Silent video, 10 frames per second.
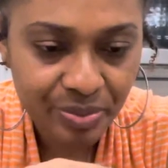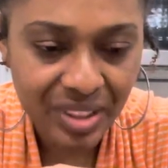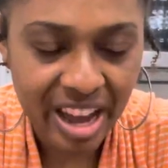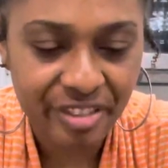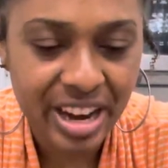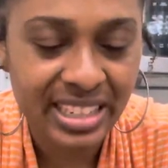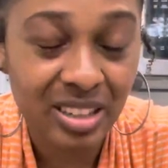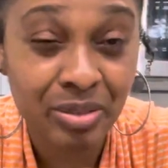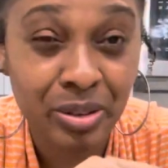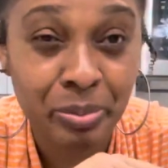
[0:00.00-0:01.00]
I've had
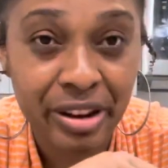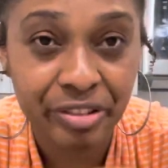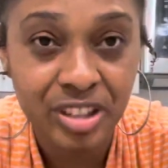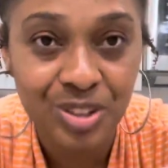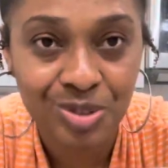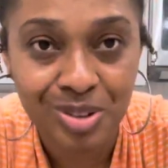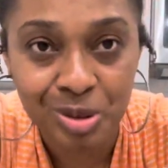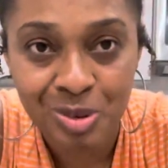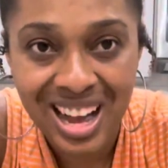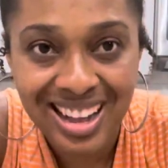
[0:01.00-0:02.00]
it in my fridge for a
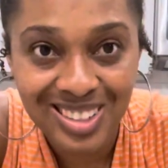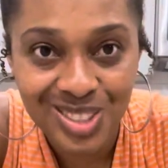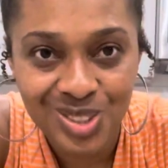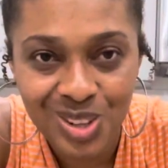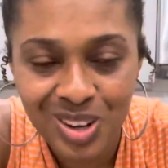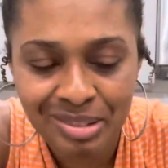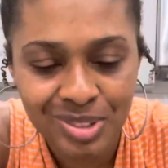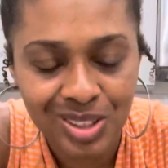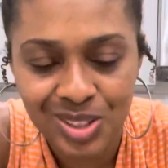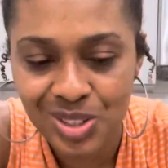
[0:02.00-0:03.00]
while, so I'm
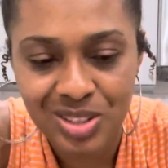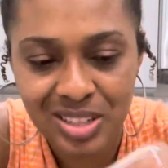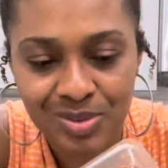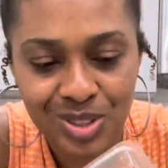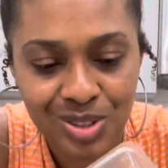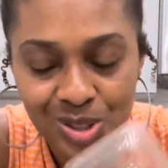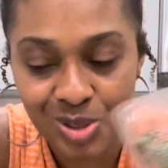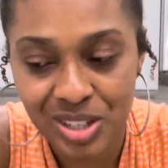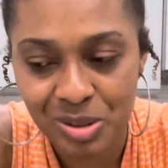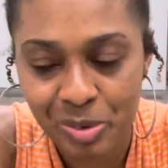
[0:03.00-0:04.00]
not gonna use it, I'm just gonna
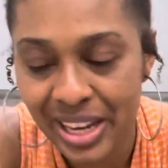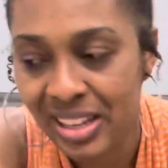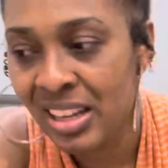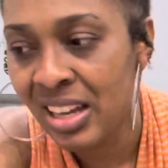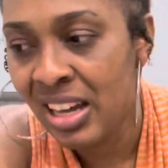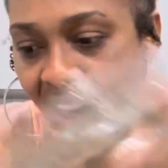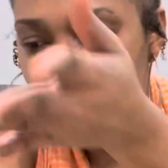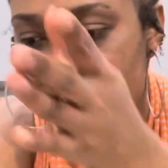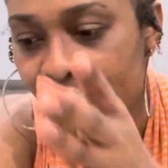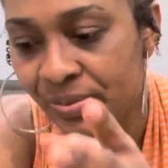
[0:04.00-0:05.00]
throw it away.
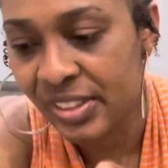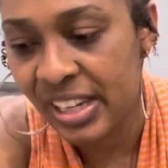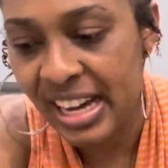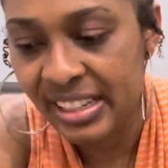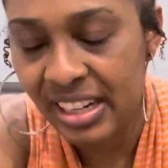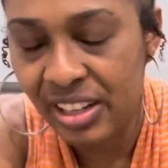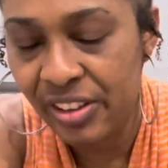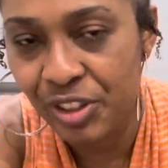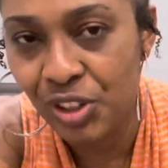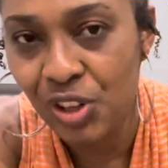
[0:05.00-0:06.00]
Um, yeah, then
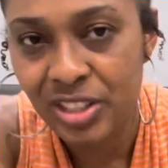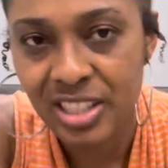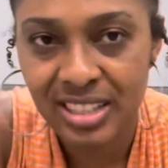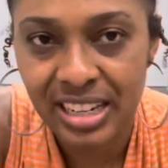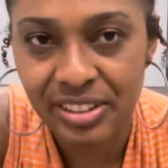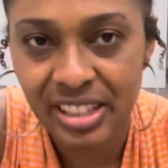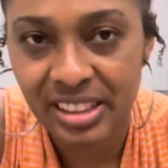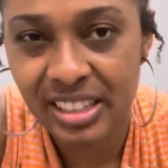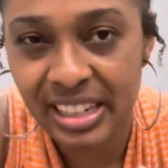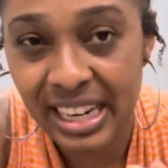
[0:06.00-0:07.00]
if you notice, another
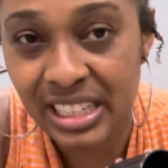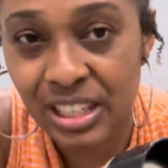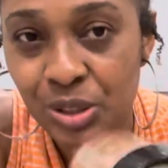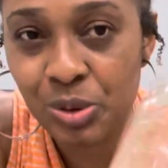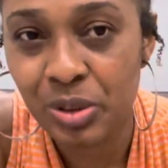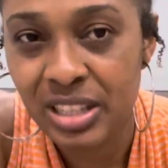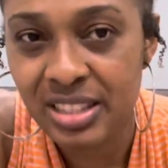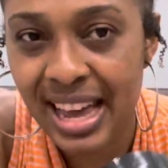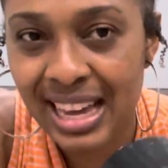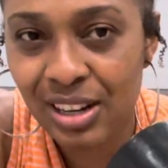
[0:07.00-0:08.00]
thing that I didn't do
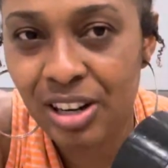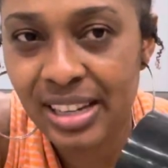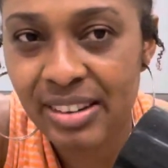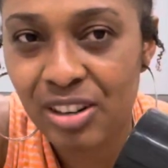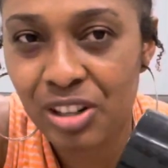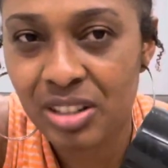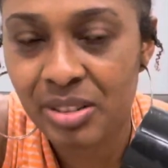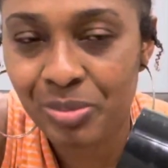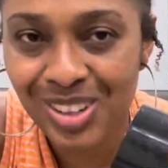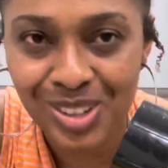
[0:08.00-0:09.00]
is I cut out on the,
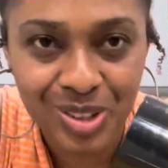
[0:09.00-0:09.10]
on the